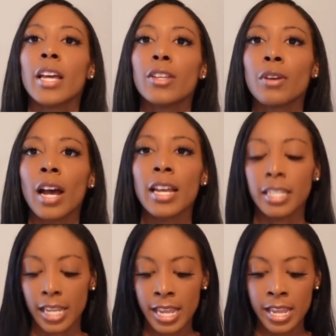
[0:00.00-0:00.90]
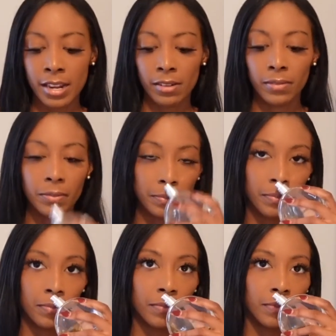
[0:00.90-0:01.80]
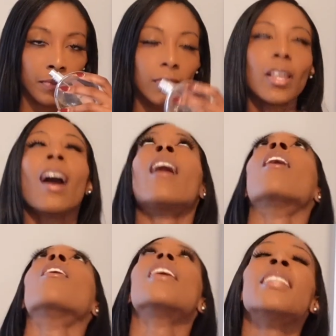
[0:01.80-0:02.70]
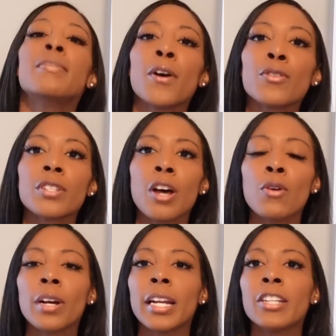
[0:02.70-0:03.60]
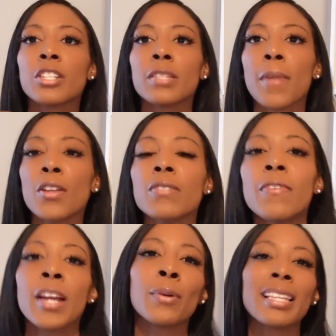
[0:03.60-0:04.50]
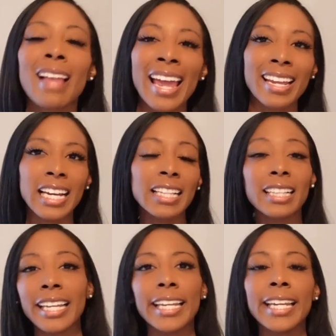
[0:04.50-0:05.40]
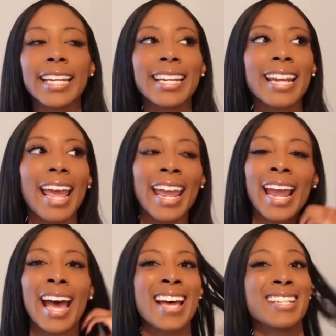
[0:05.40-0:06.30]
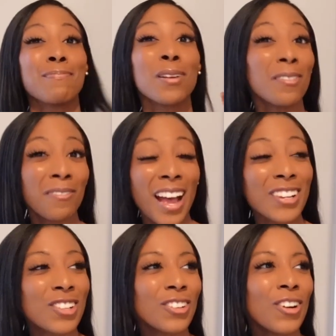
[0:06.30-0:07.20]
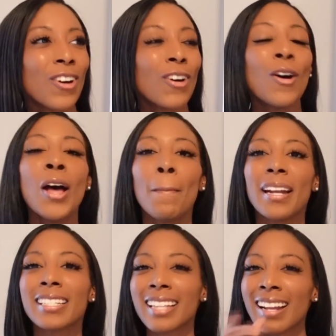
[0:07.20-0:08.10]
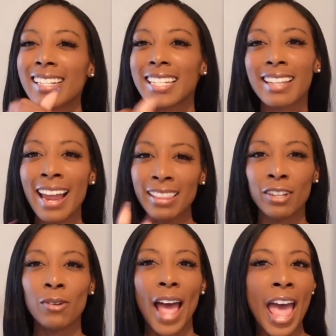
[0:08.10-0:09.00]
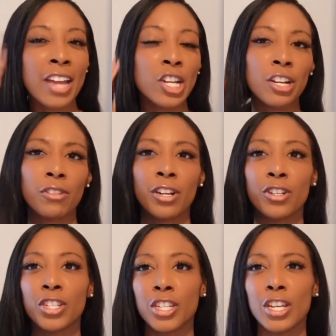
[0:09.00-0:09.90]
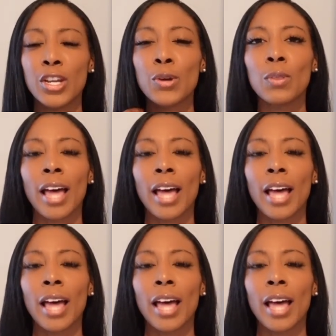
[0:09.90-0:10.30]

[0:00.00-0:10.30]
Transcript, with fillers: You guys, it Oh, it smells so good. It just smells very like clean and professional, but it's got a slight little edge under there too.